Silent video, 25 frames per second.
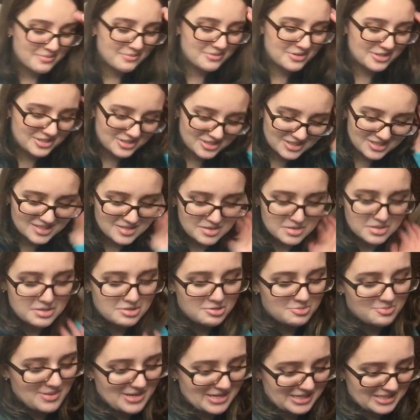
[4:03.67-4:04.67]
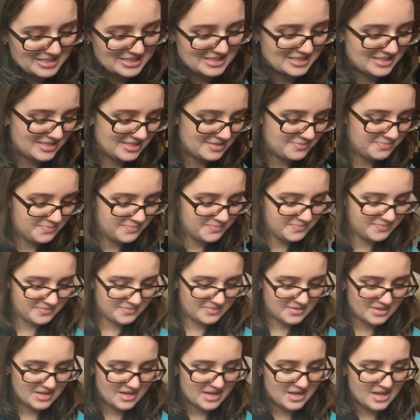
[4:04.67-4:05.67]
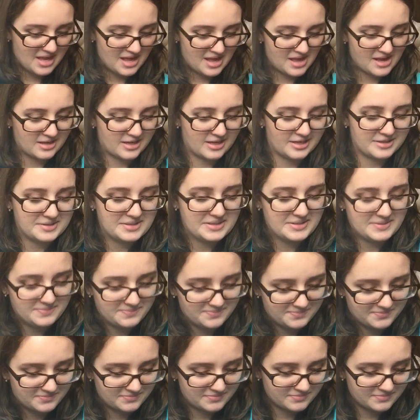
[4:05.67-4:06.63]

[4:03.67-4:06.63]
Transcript: which is expected. Okay.